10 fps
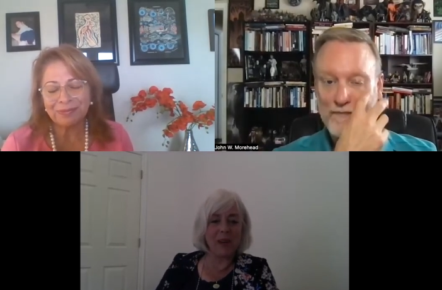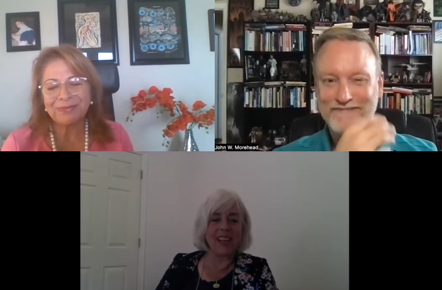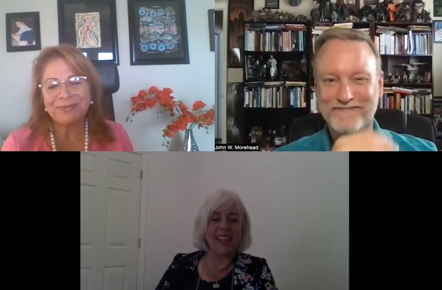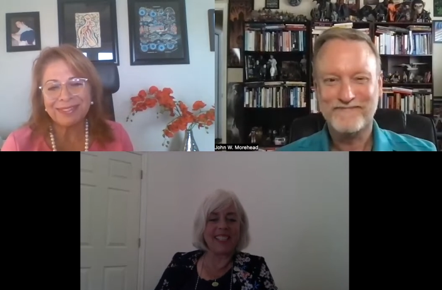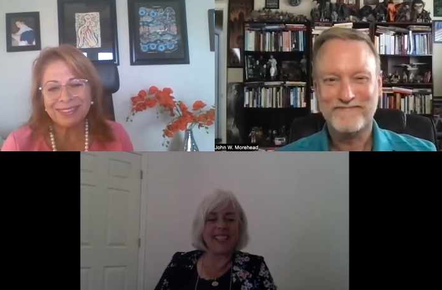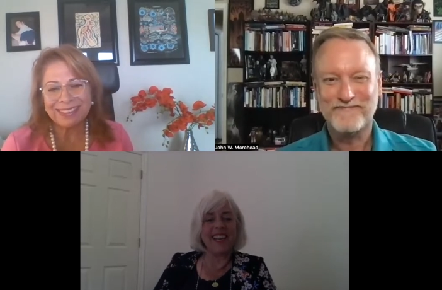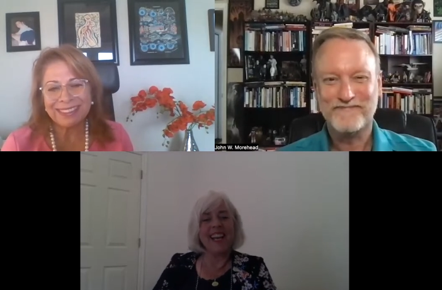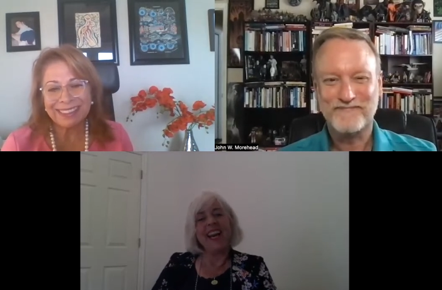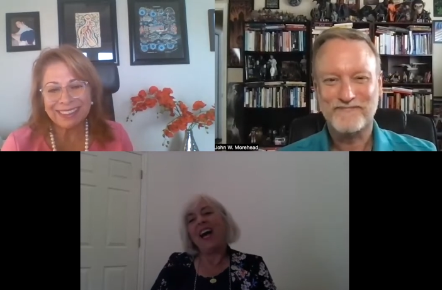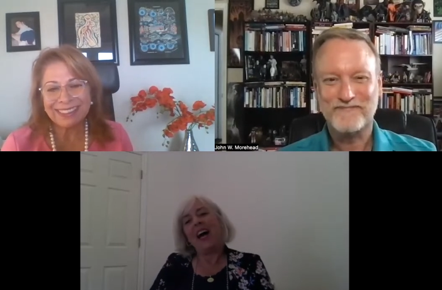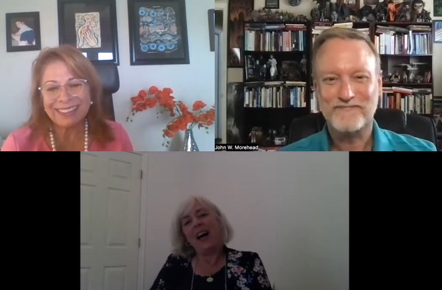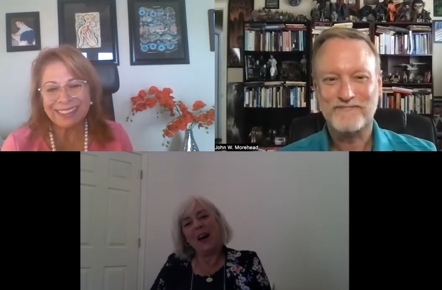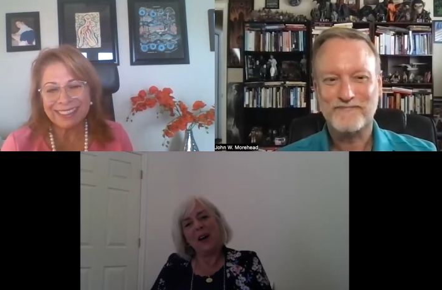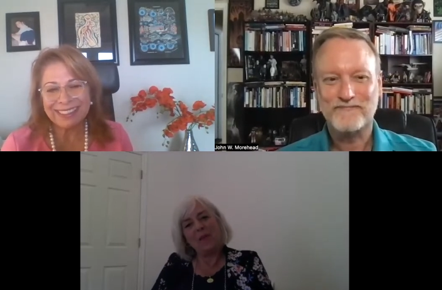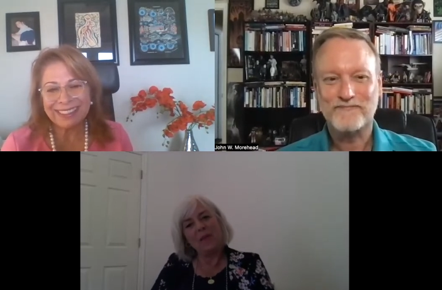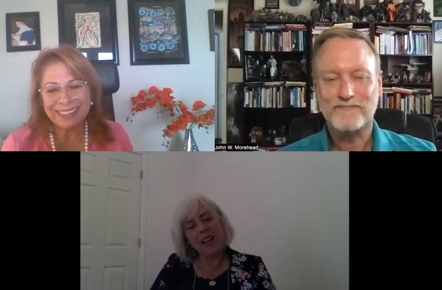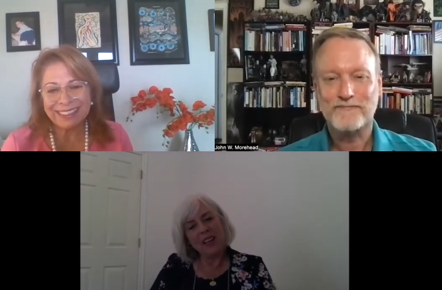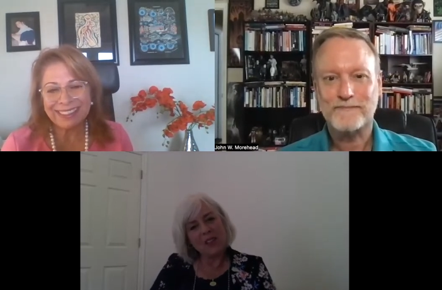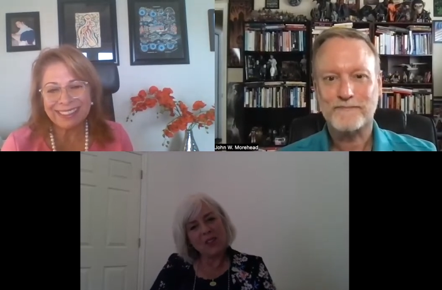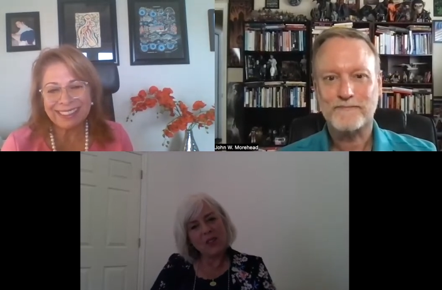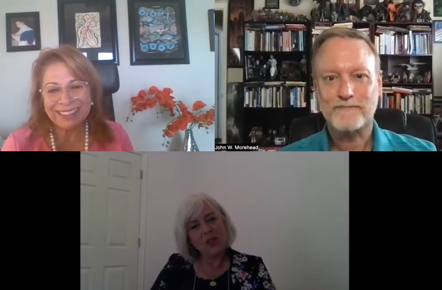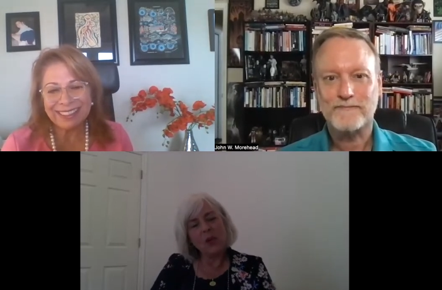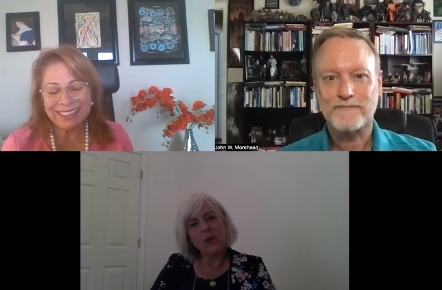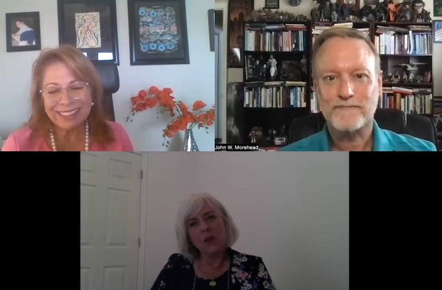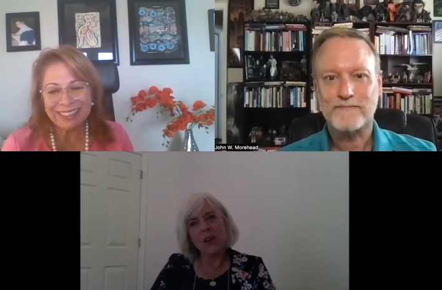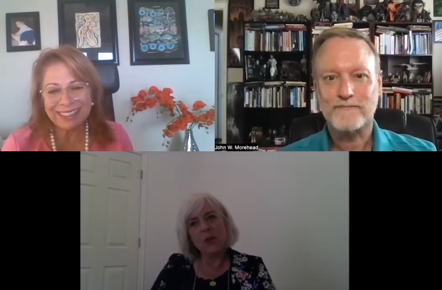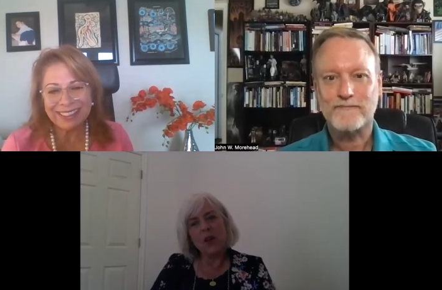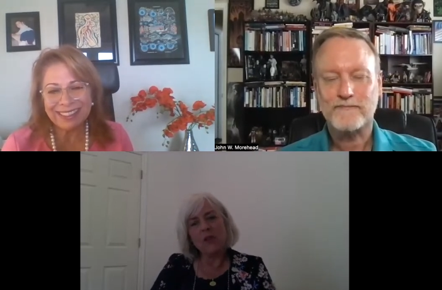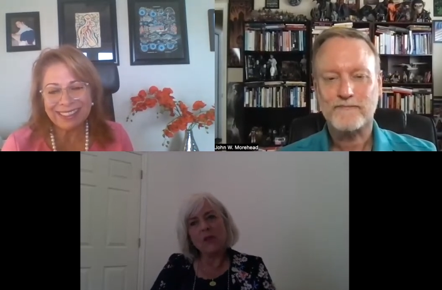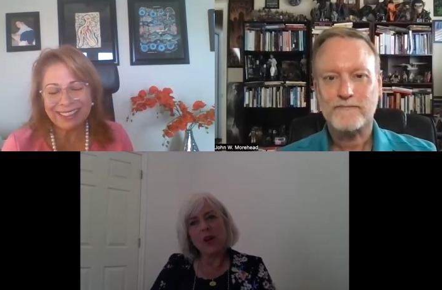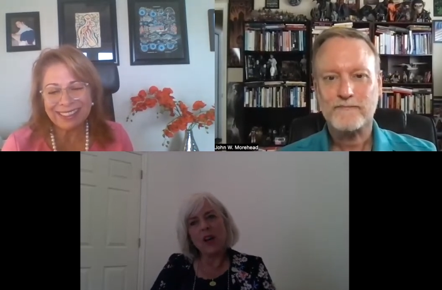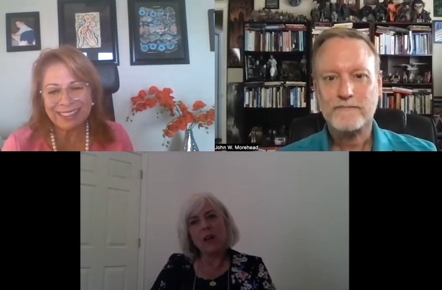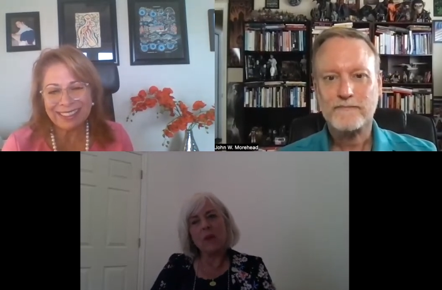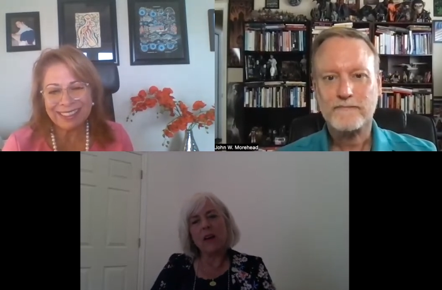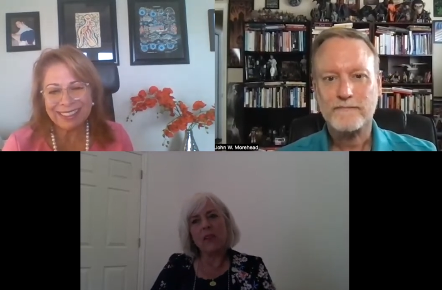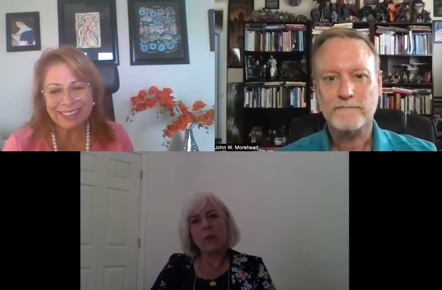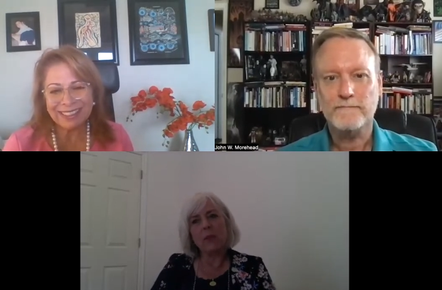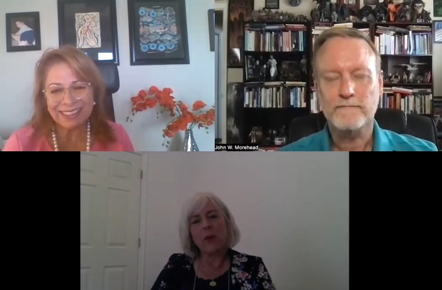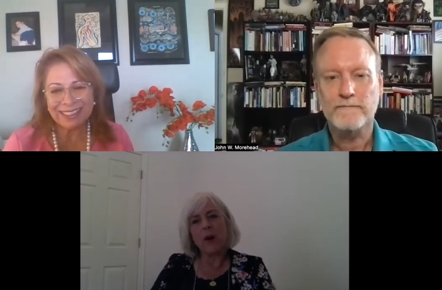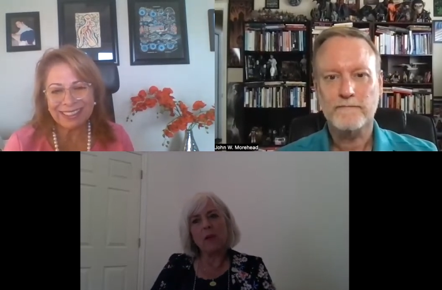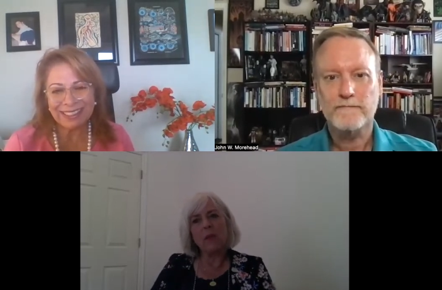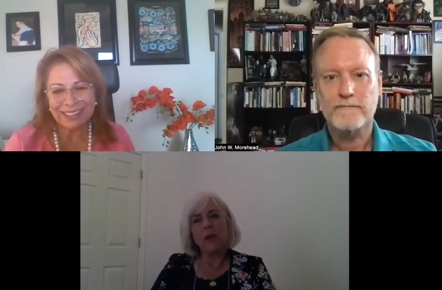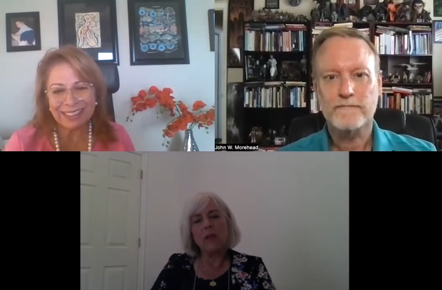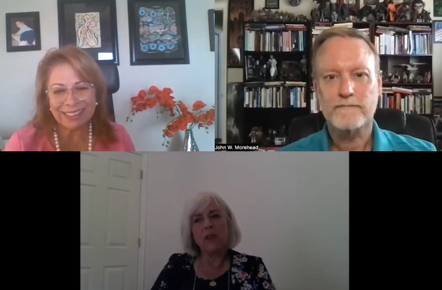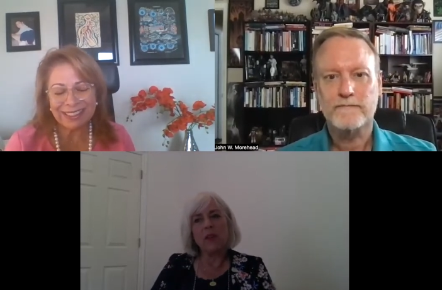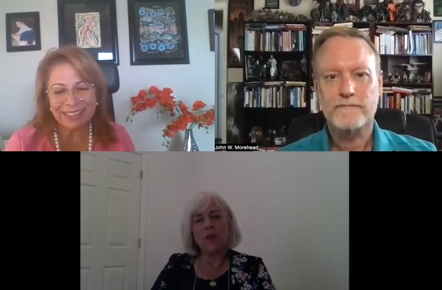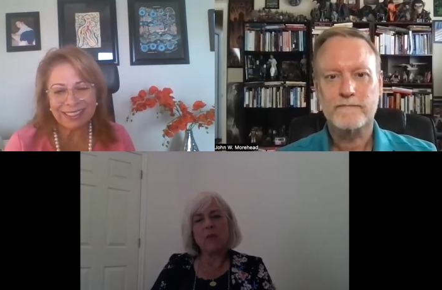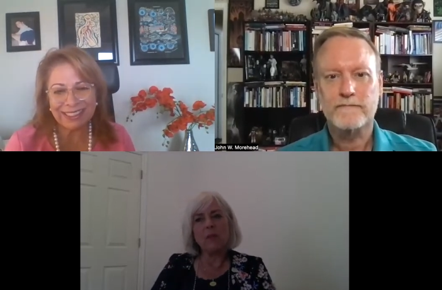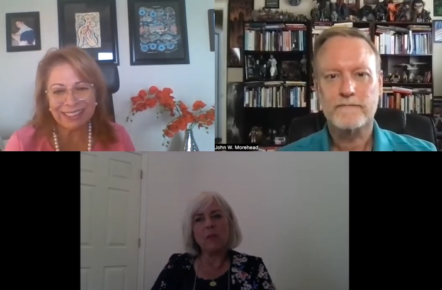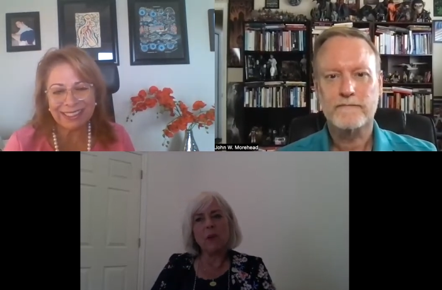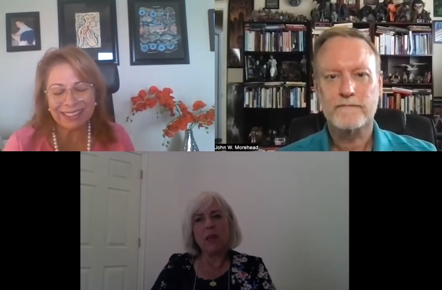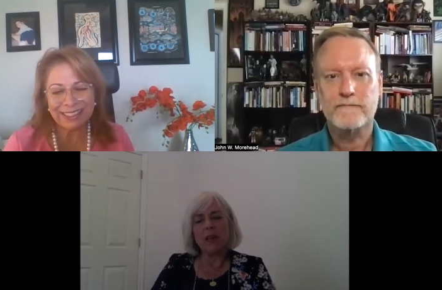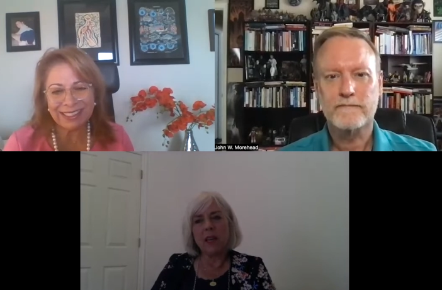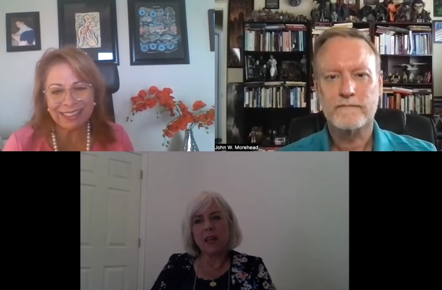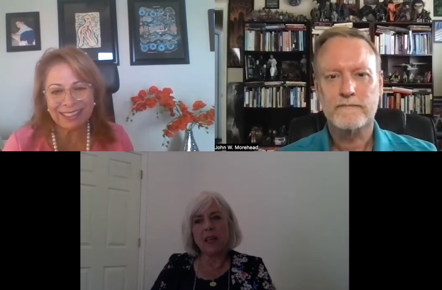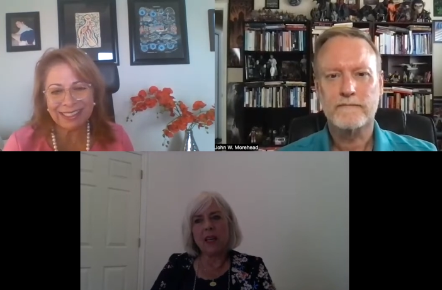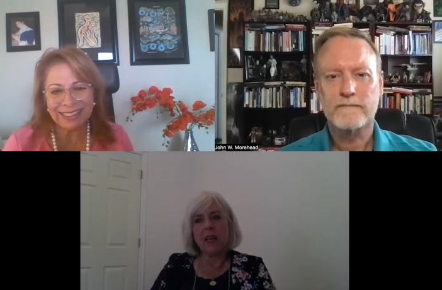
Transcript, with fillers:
Speaker 1: But um, so, when you talk about the problem of the human being,